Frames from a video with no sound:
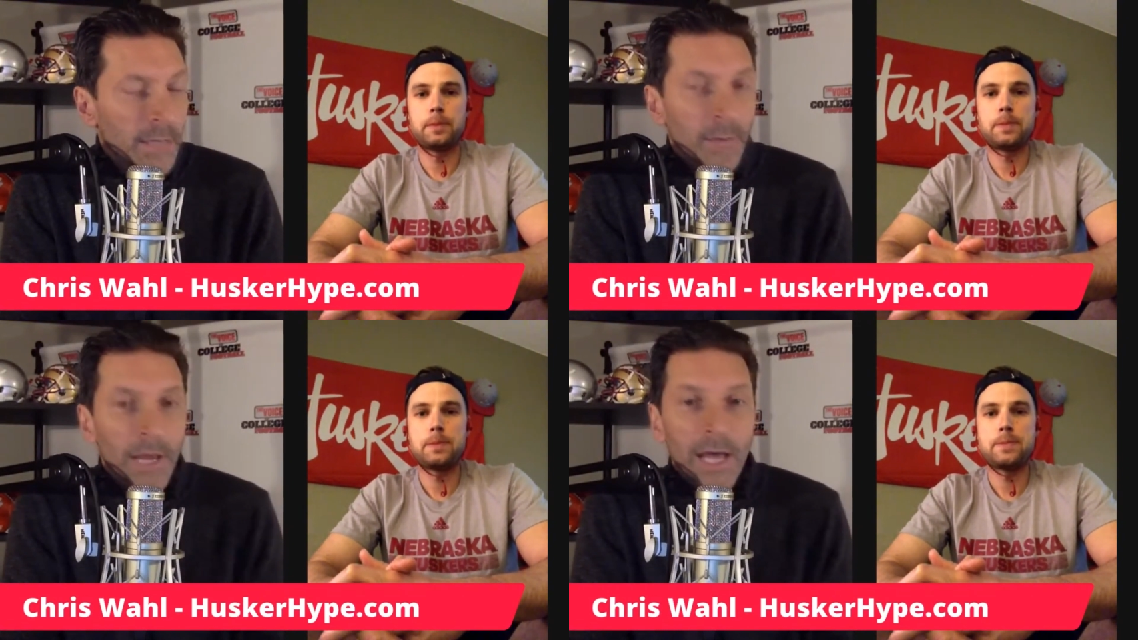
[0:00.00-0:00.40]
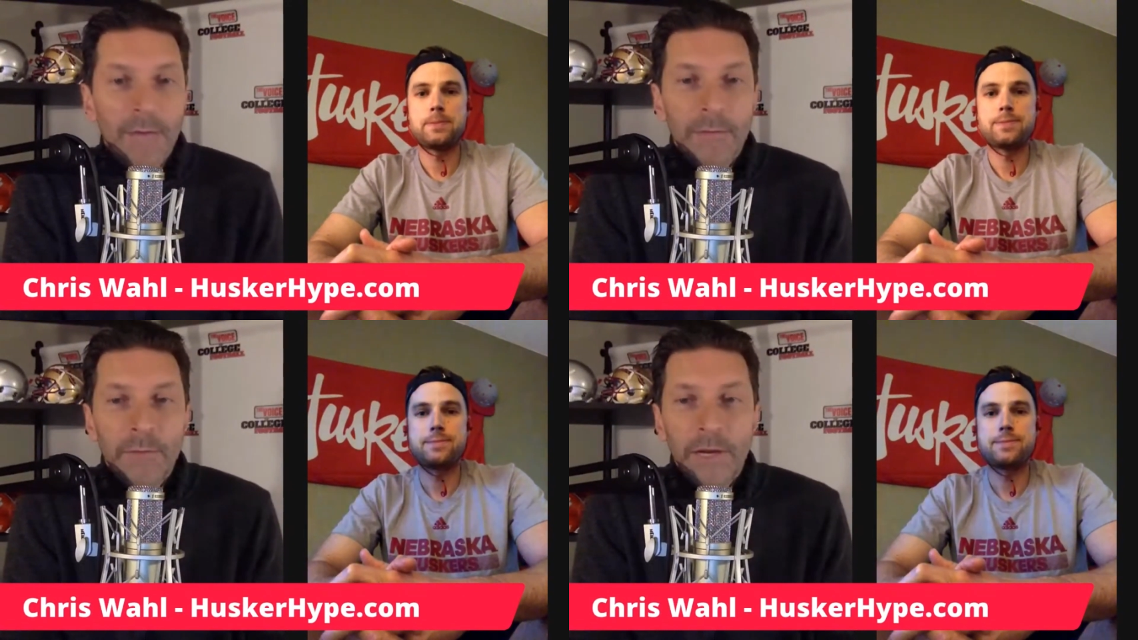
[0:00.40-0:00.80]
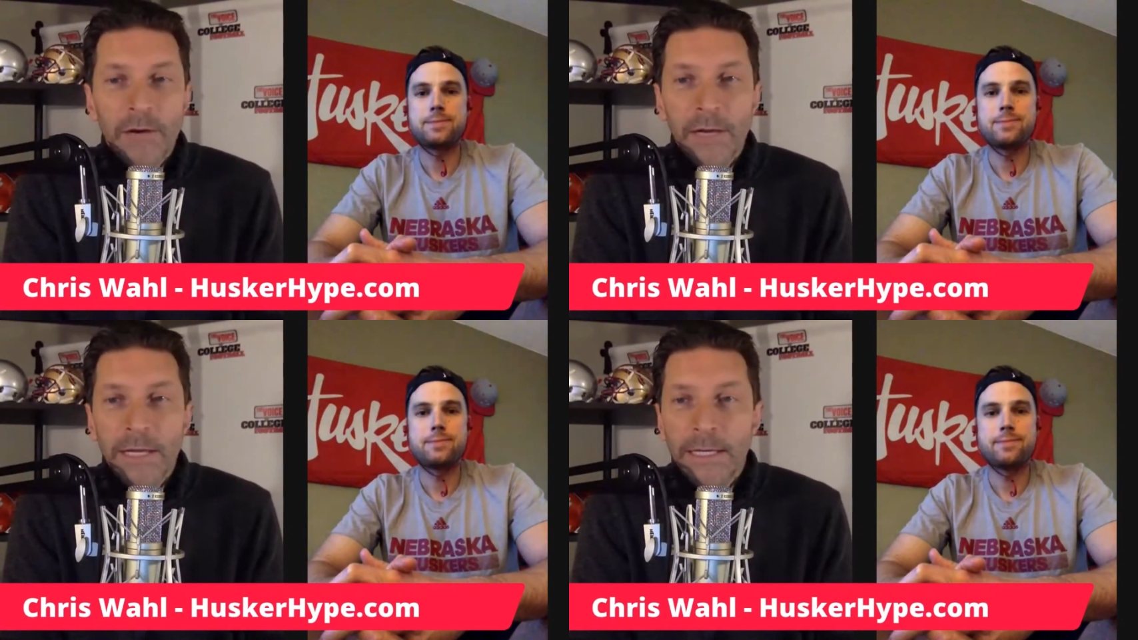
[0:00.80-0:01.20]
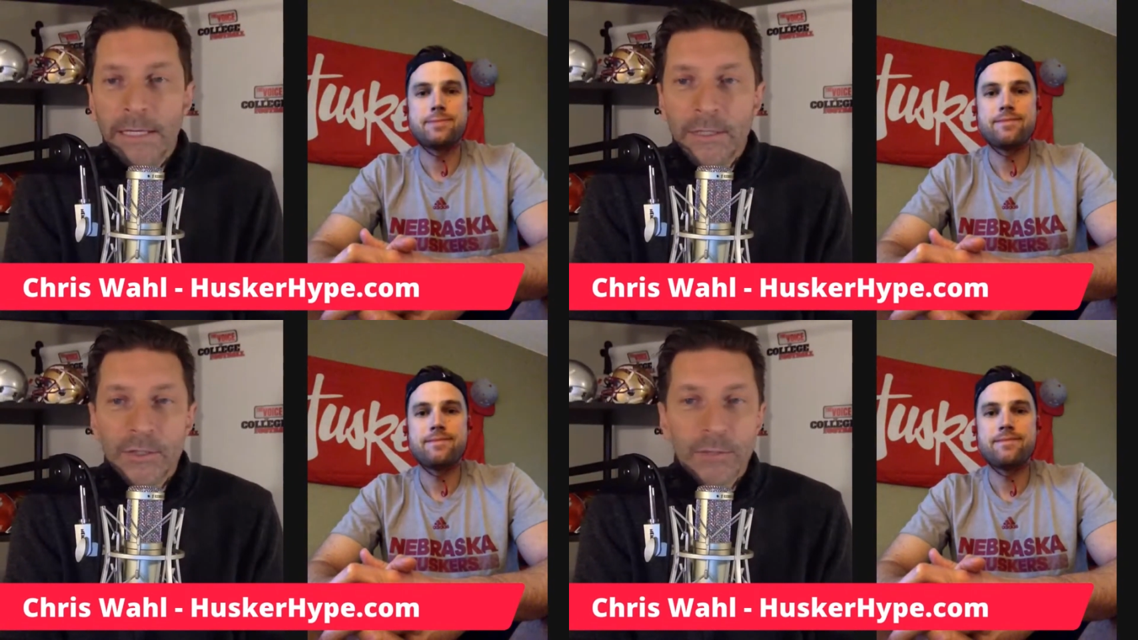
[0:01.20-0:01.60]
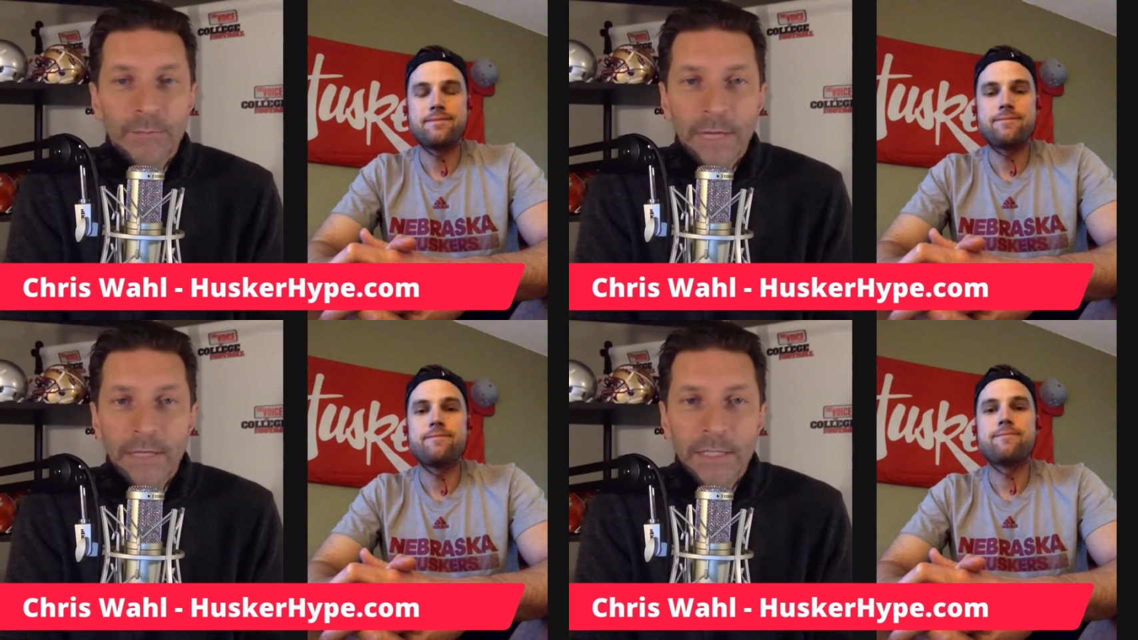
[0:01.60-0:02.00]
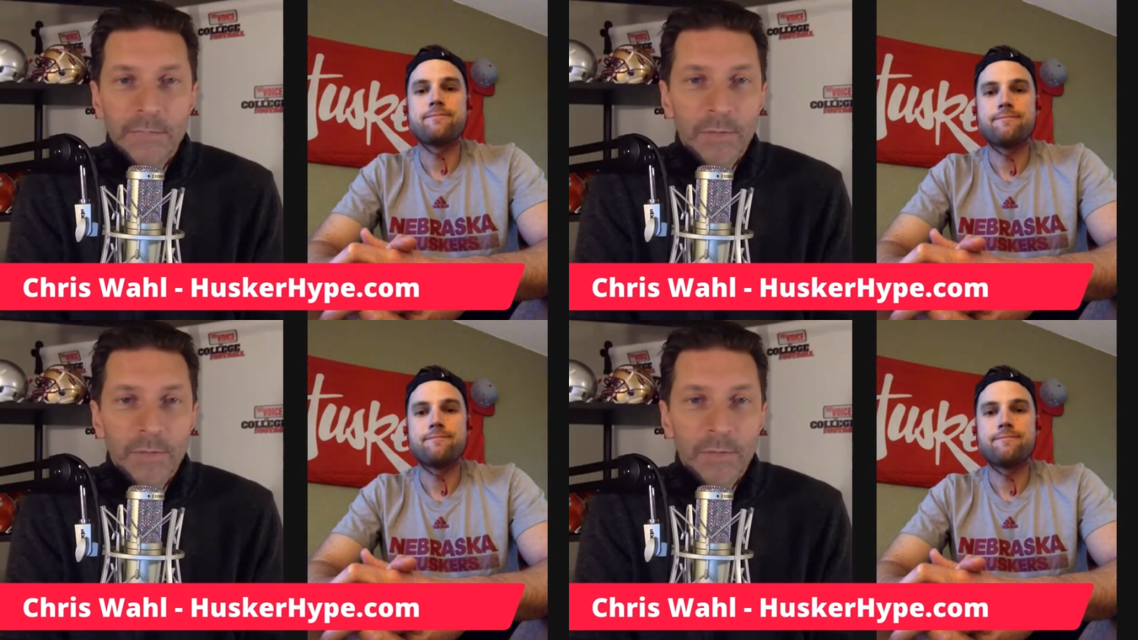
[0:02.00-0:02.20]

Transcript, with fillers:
Speaker 1: Mohamed Barry, tremendous